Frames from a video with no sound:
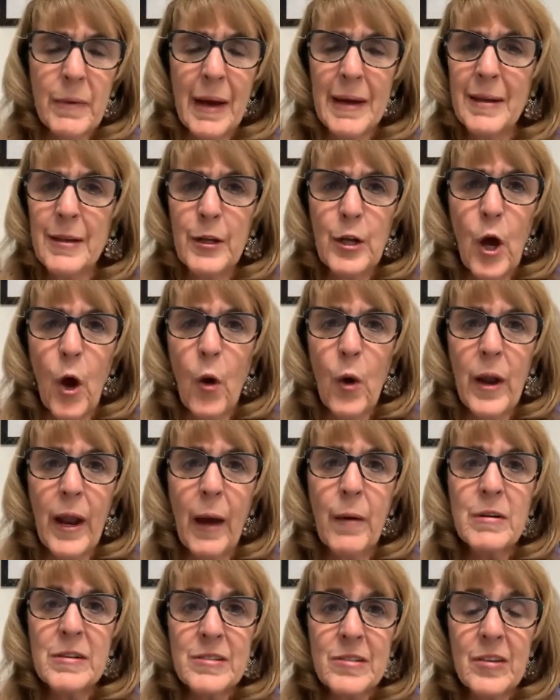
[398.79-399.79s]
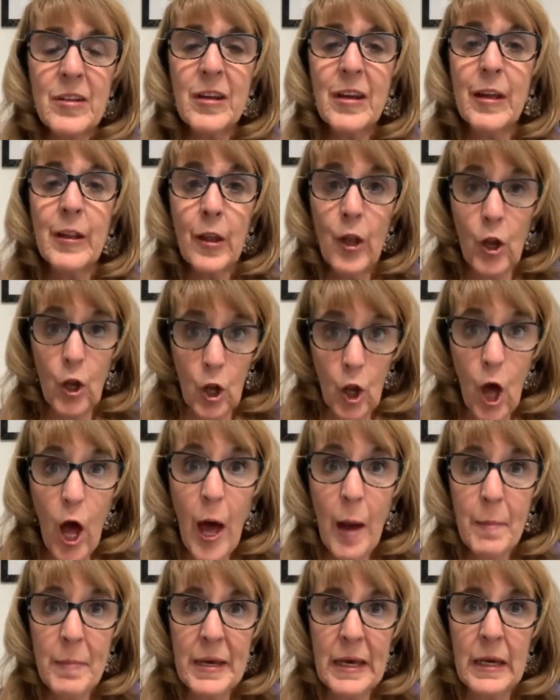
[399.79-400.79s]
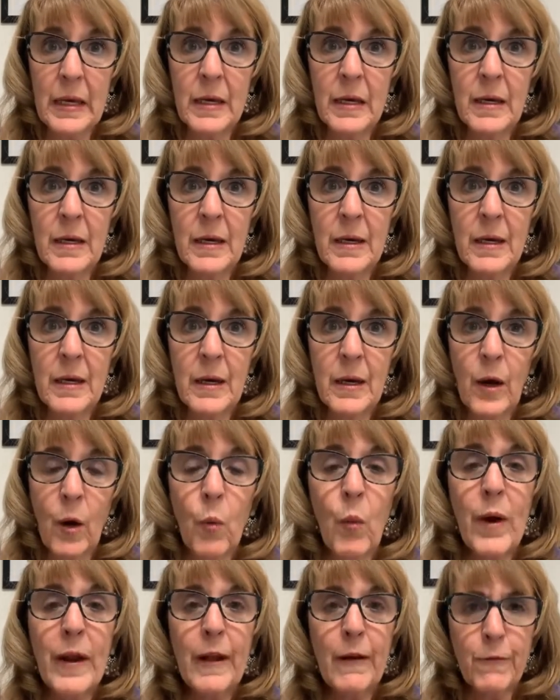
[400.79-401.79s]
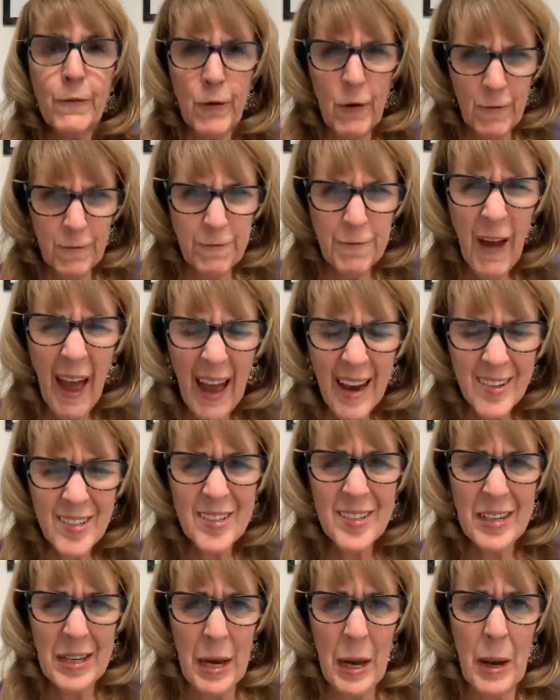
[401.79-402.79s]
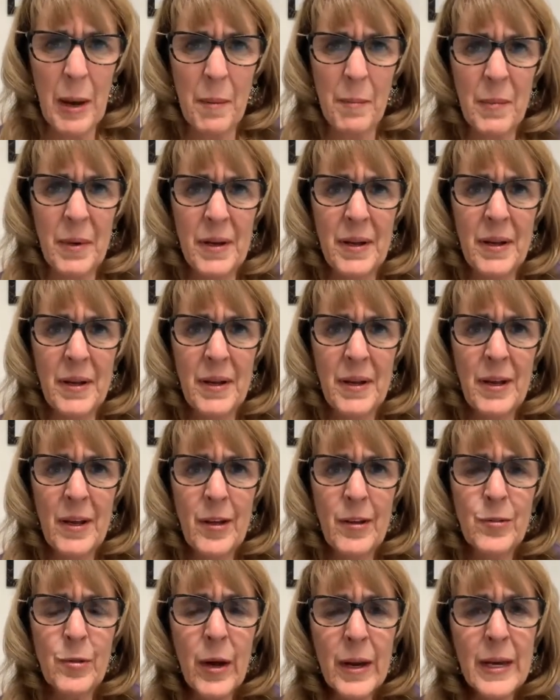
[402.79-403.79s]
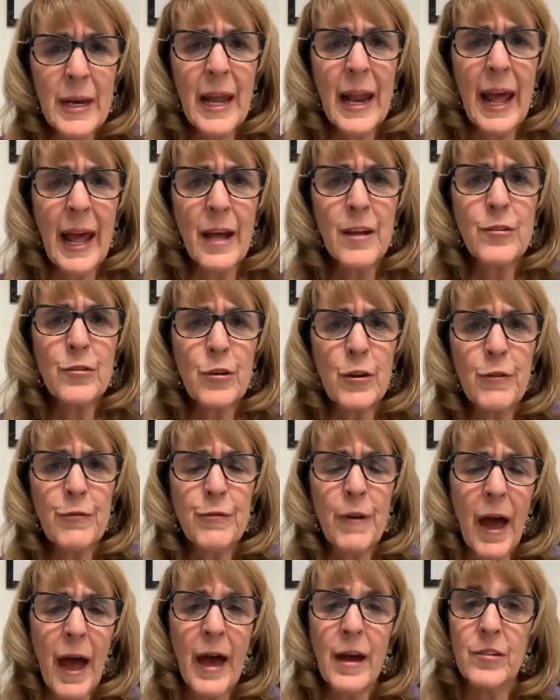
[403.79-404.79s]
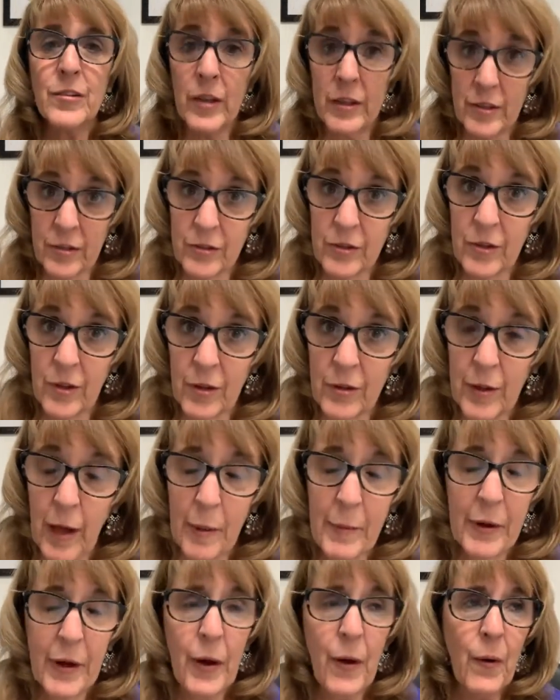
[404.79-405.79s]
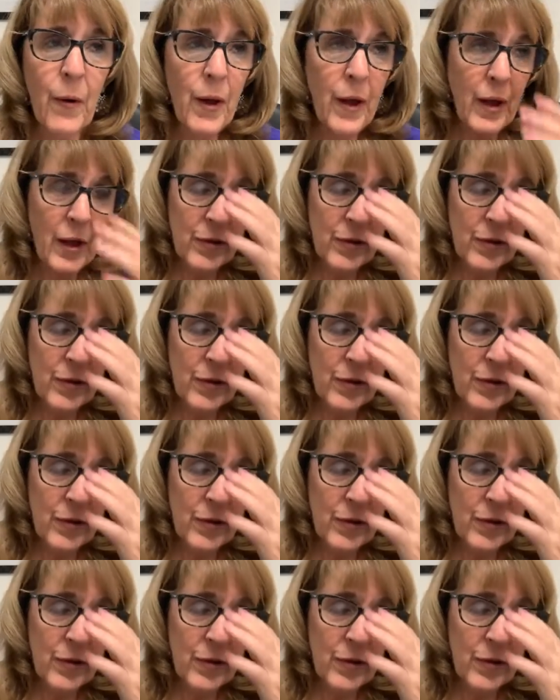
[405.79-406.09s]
and I was sitting in the lobby waiting for a fax to come so I could answer a fax. Yeah, this is a long time ago.